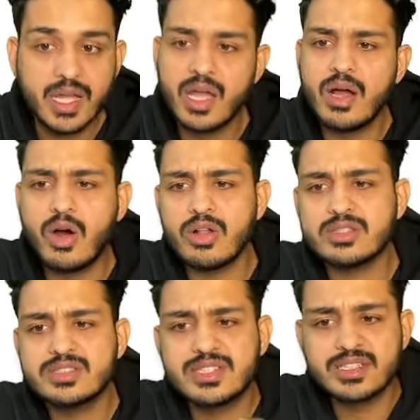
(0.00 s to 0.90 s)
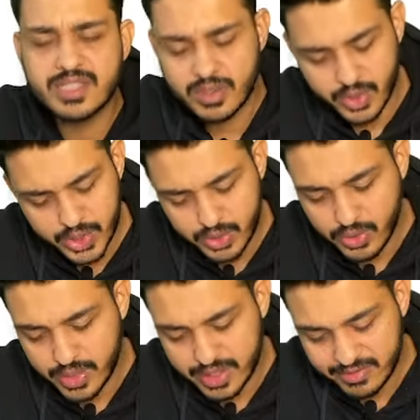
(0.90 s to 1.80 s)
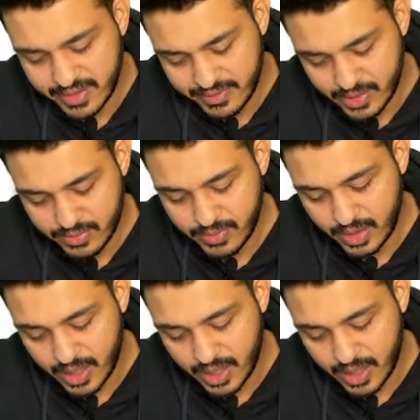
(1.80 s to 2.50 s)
All these things are going to go in the favor of what?